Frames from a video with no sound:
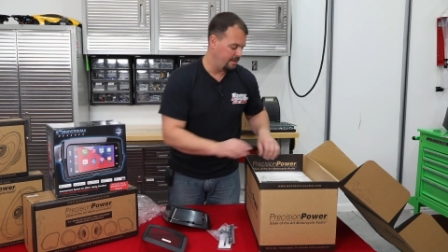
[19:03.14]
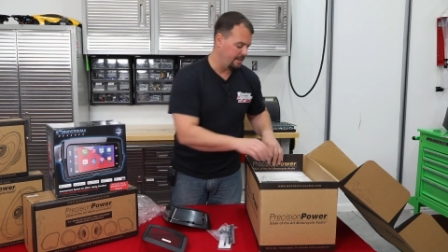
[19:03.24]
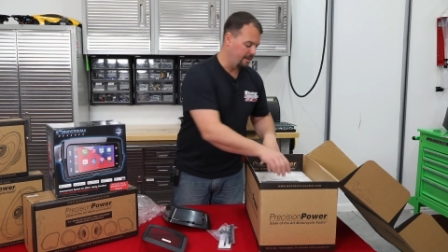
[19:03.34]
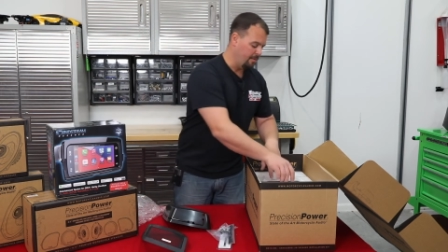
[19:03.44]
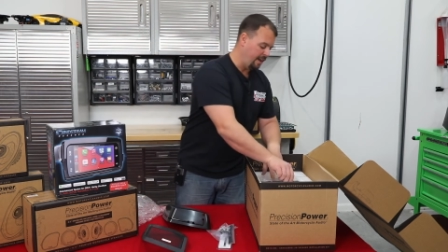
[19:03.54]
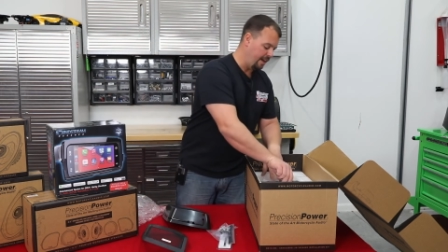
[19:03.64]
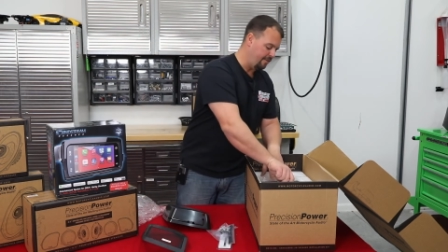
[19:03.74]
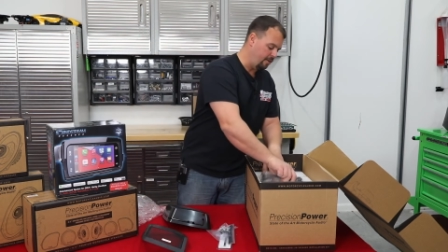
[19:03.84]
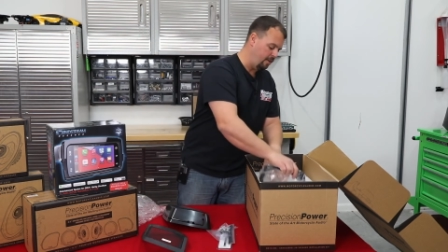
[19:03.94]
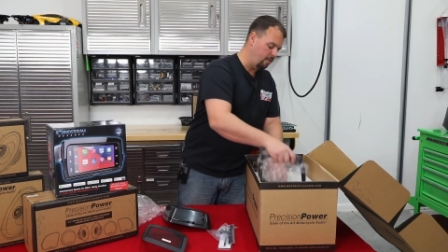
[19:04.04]
And then we have
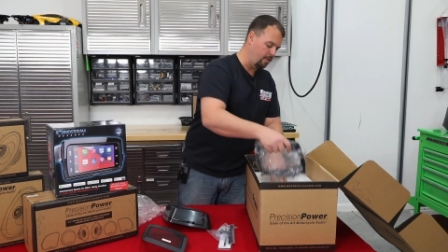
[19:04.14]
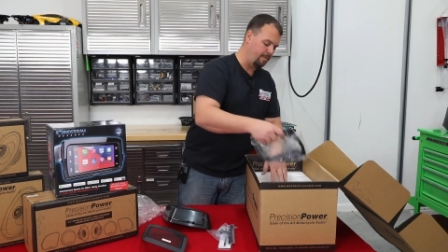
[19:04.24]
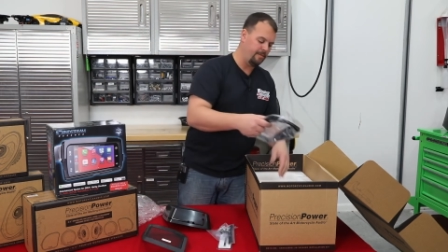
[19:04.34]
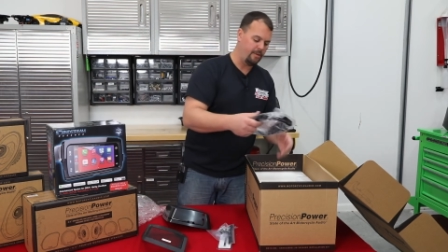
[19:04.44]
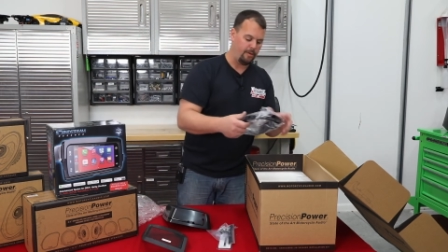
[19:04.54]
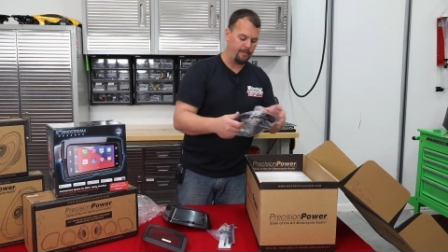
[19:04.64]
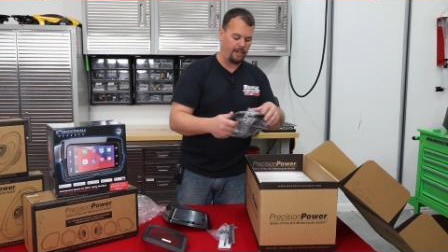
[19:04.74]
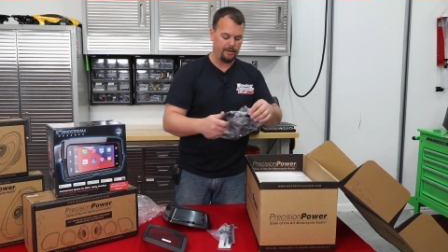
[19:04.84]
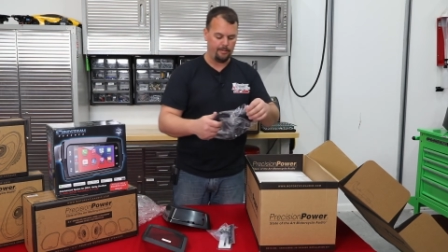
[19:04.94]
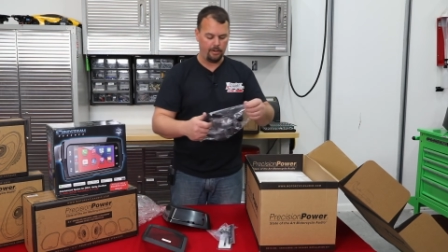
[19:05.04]
our
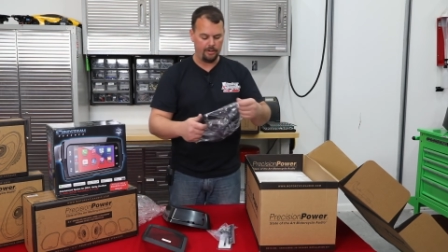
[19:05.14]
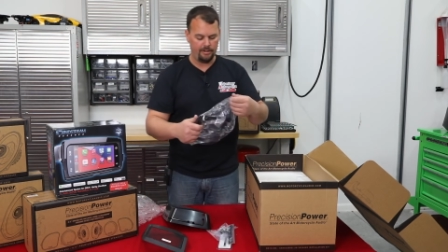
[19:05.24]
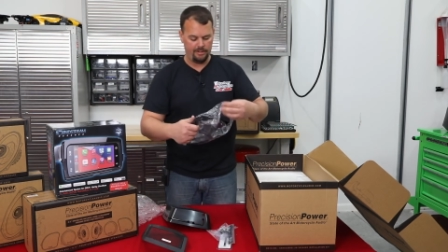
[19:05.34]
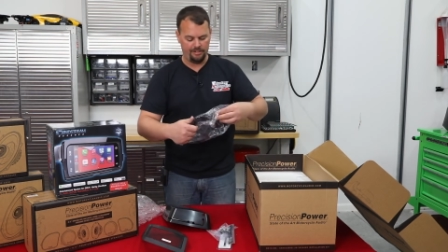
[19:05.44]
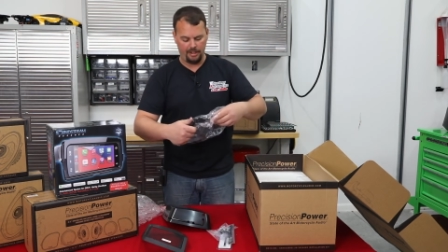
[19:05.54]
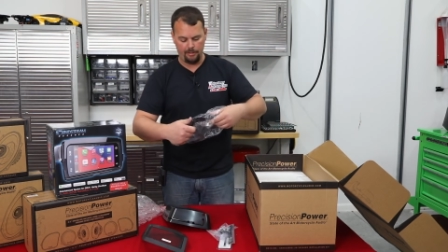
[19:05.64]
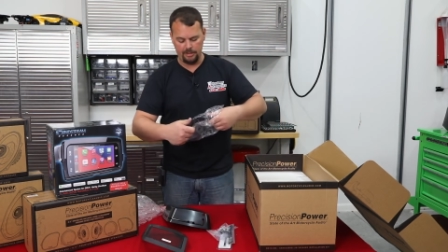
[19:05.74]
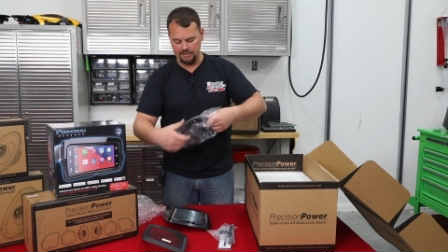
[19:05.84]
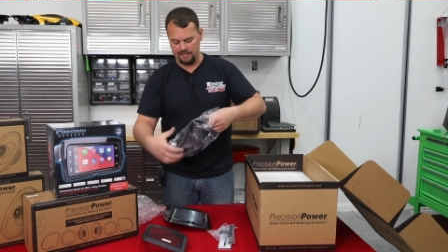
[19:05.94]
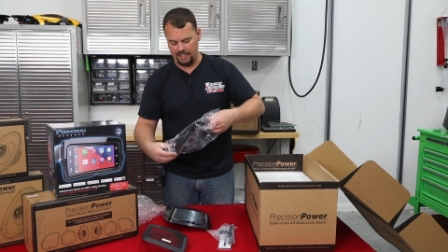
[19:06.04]
bottom part that
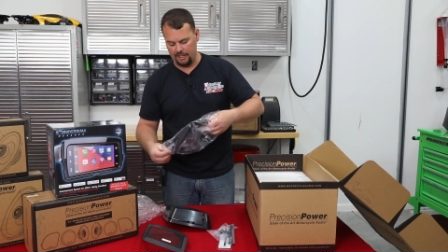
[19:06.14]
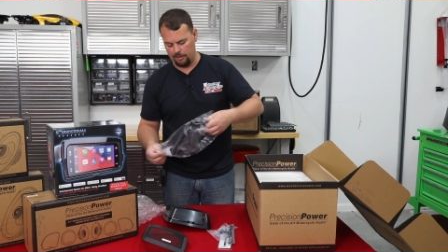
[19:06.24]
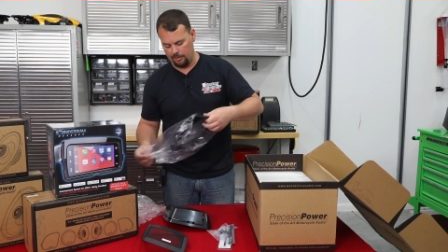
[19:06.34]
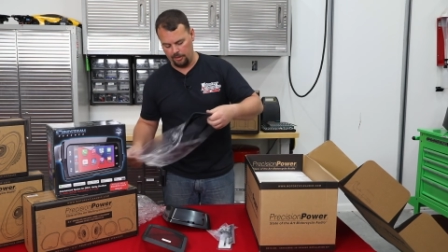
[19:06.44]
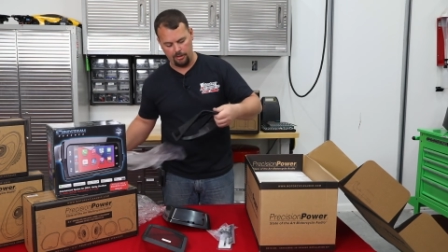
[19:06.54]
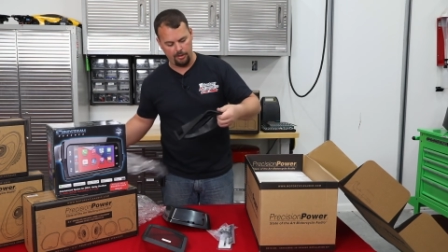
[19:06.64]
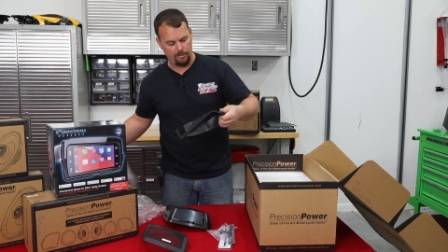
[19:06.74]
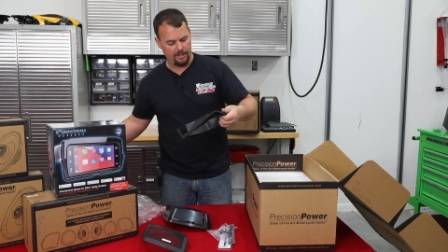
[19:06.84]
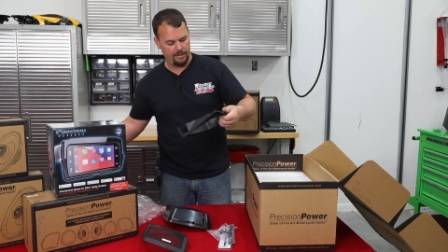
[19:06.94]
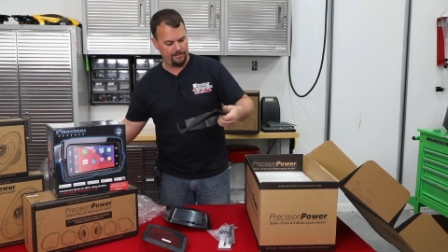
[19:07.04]
sandwiches together with our
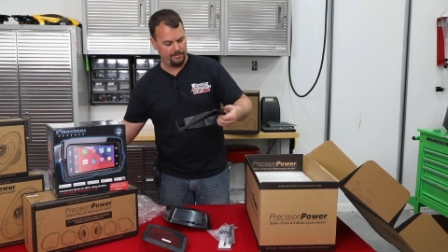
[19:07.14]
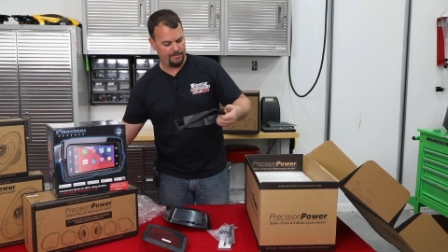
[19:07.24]
hardware.